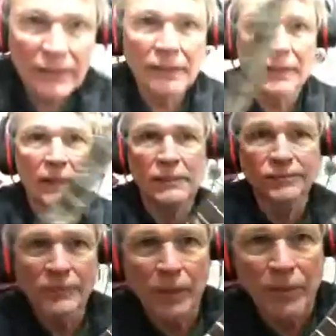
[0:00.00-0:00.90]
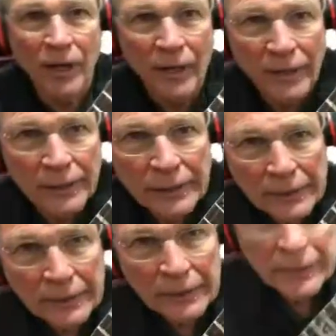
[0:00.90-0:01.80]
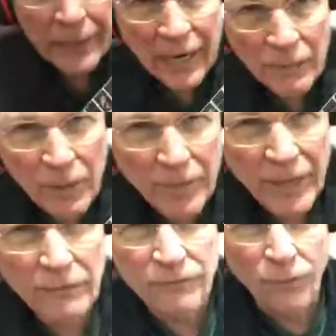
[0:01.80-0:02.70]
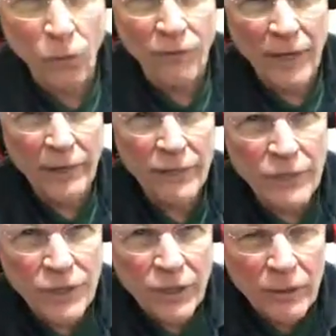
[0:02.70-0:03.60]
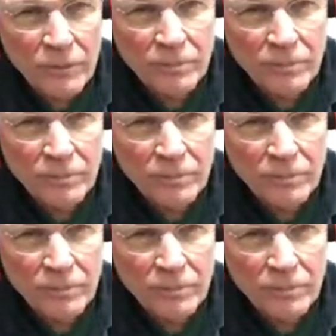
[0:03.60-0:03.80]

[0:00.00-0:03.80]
I bought a camera about 4 or 5 years ago,